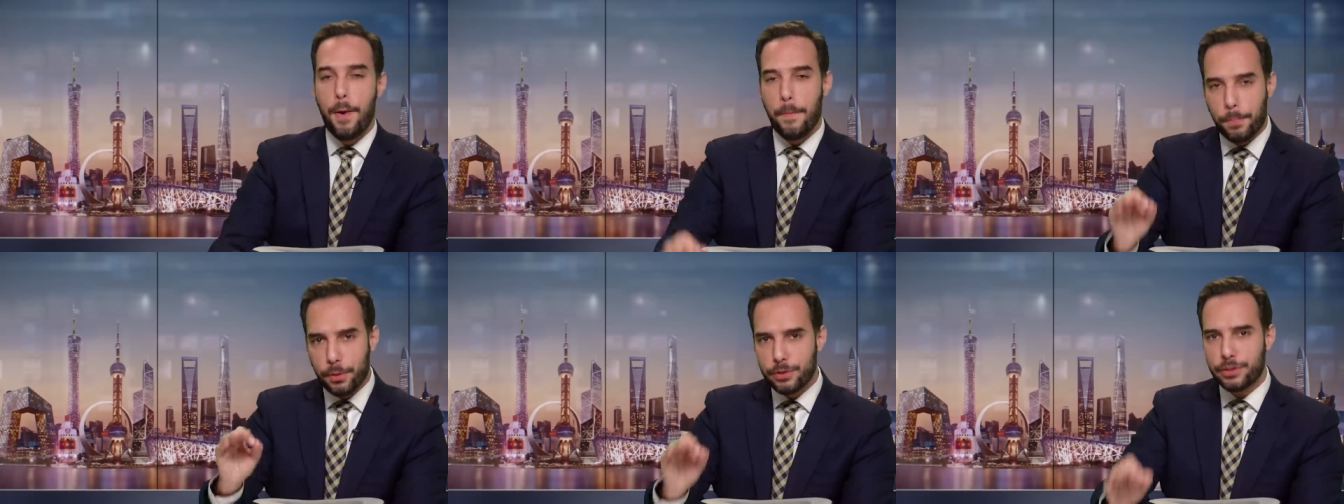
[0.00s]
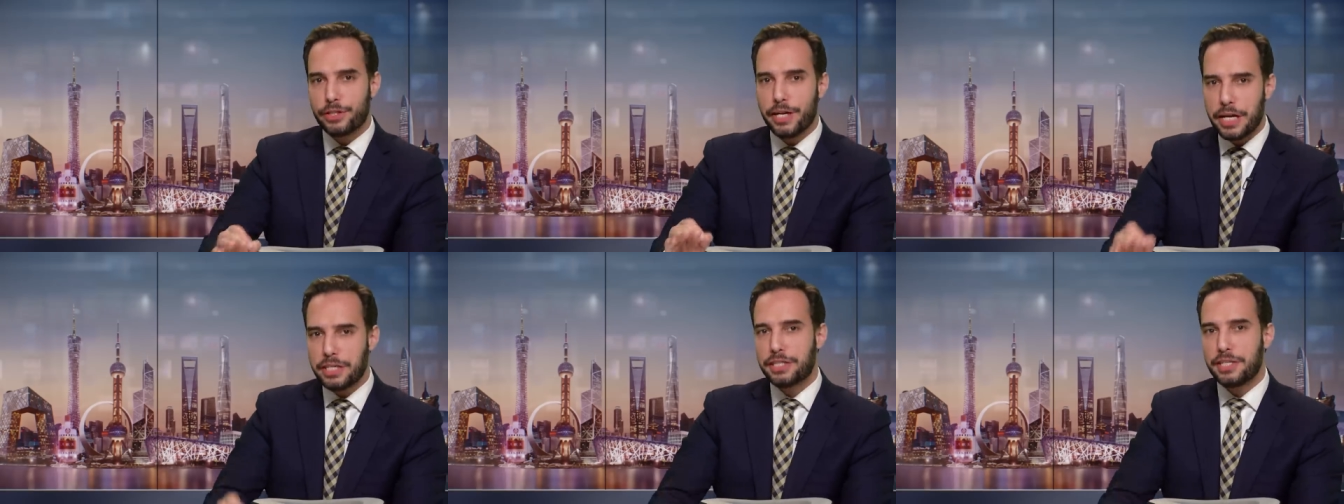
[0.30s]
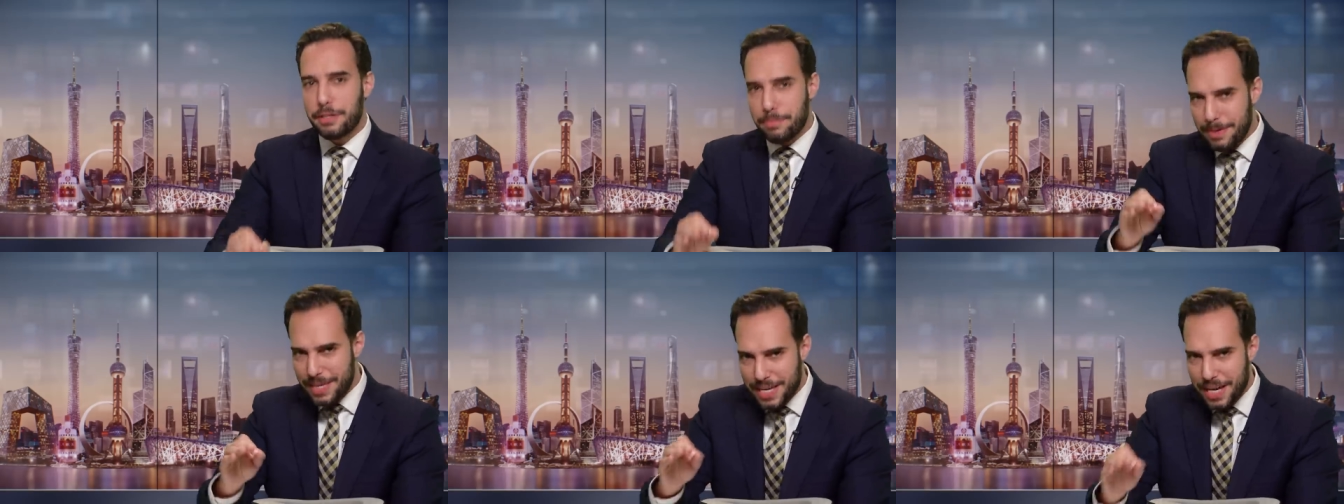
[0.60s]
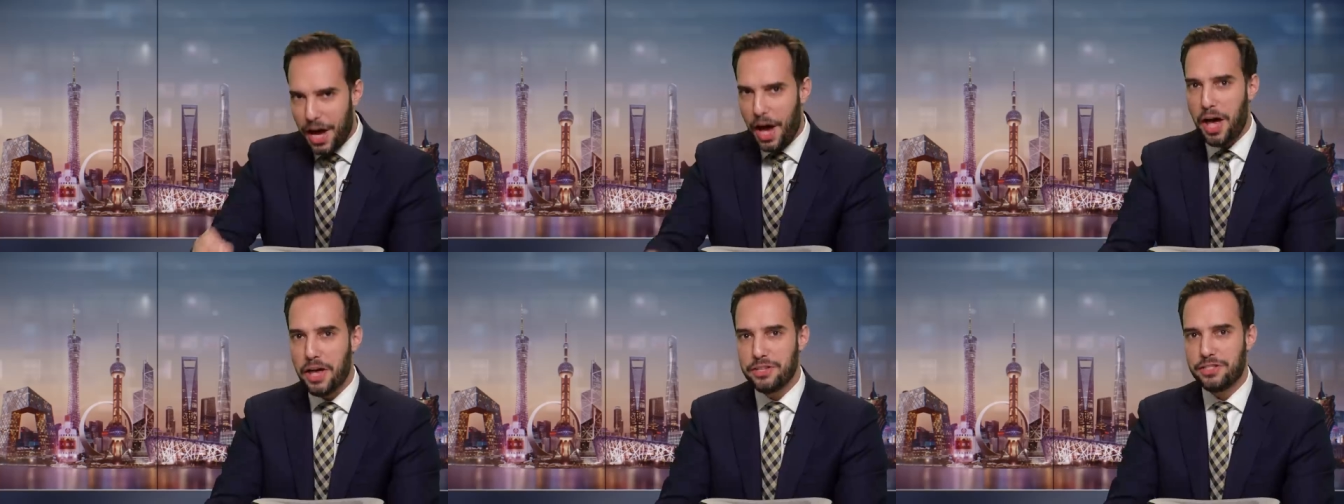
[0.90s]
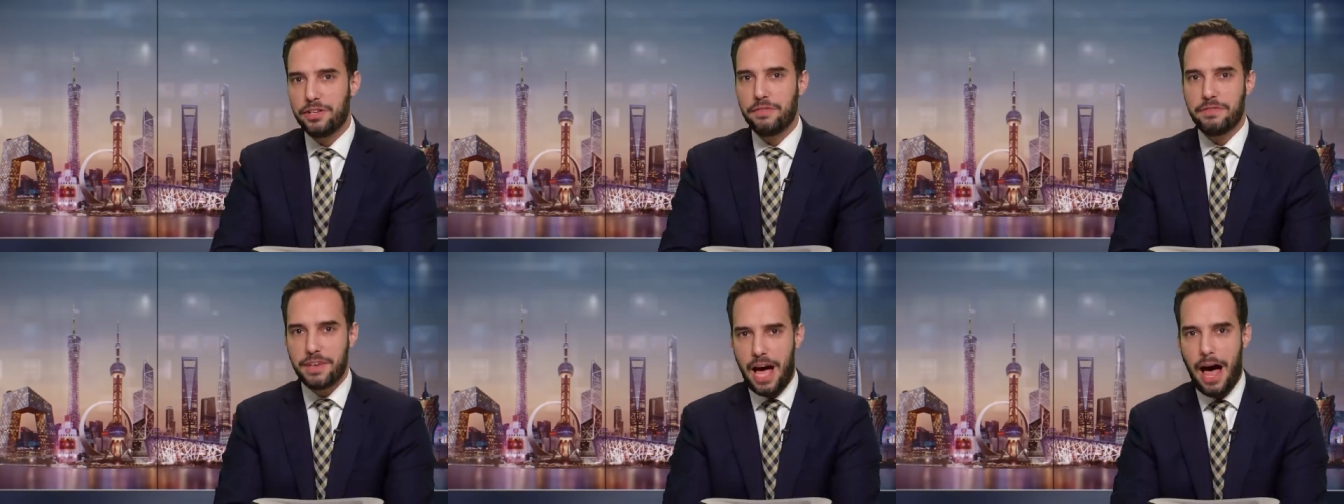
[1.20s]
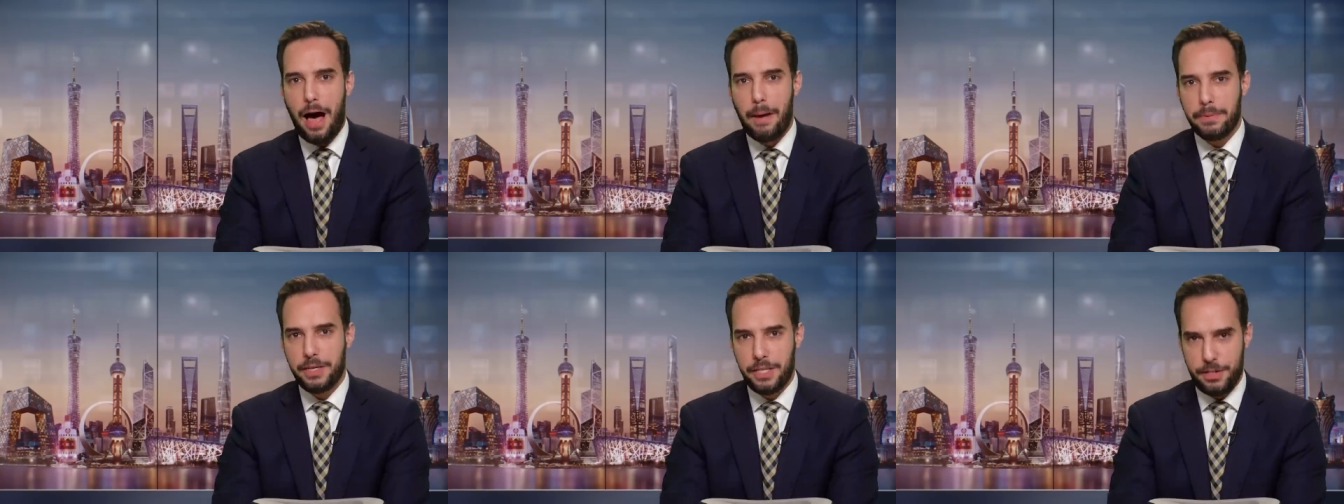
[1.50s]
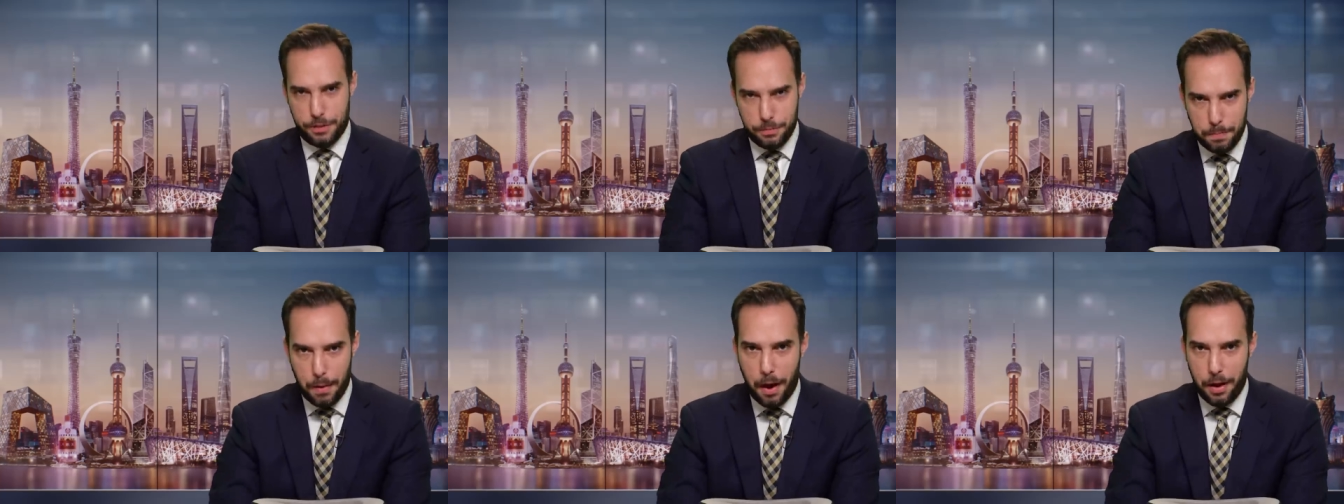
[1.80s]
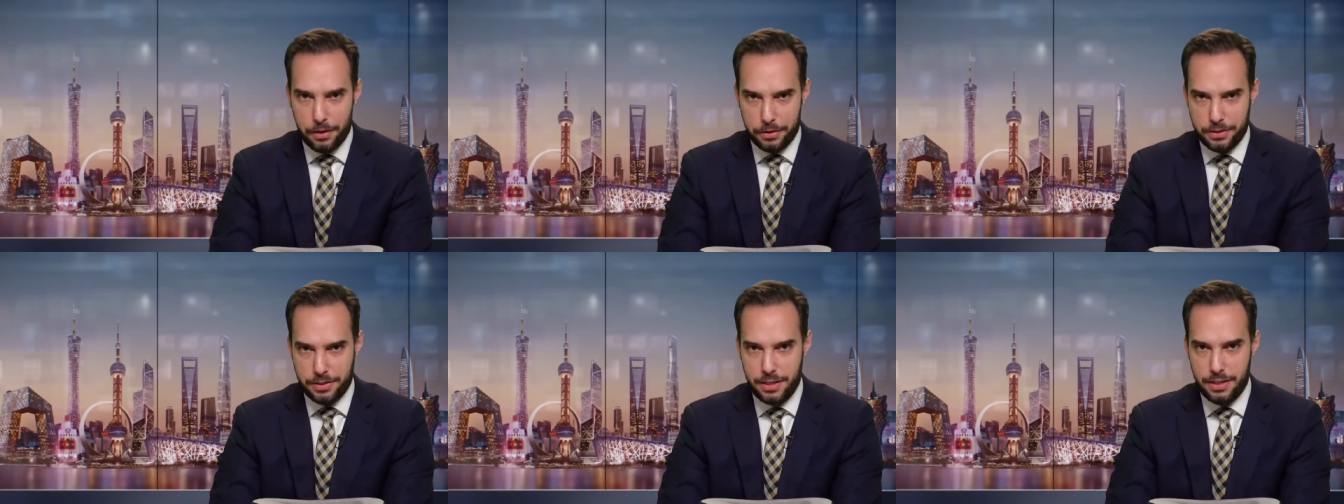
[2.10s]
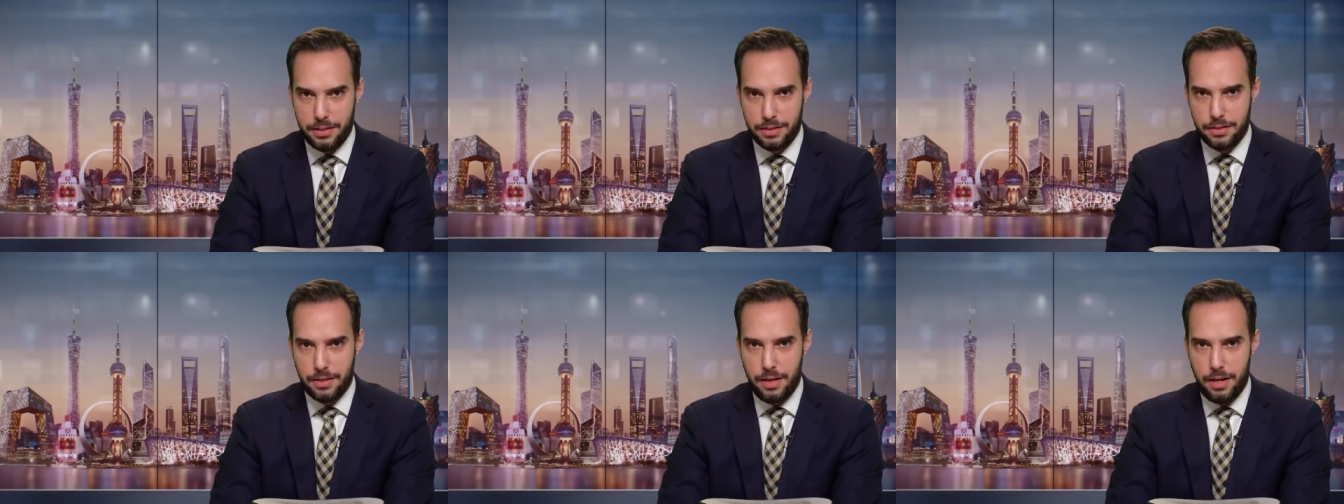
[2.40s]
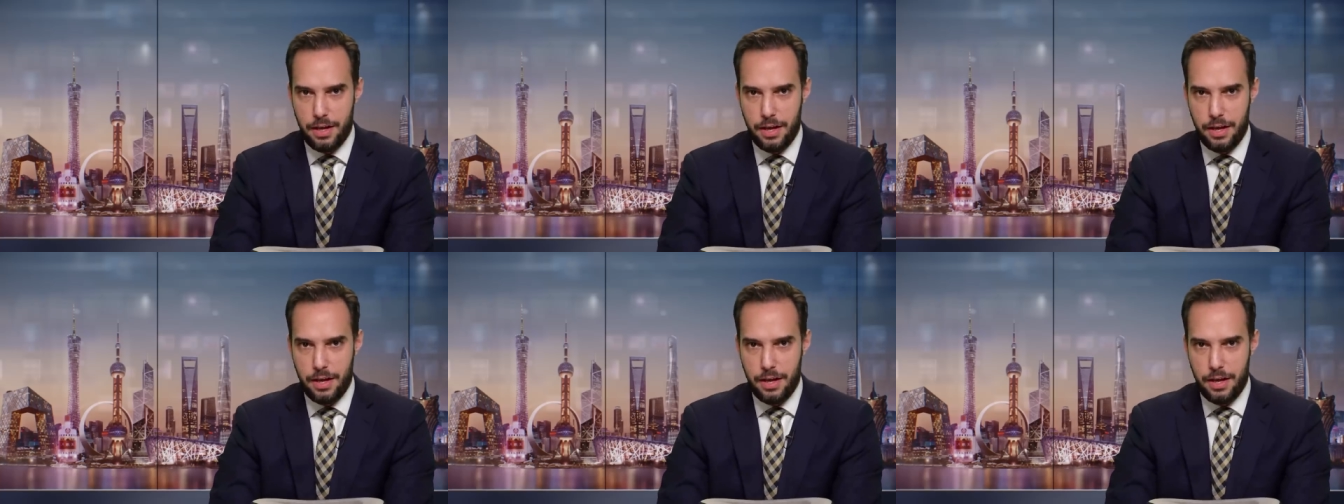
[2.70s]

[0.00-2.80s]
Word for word: precisely because of communist policies.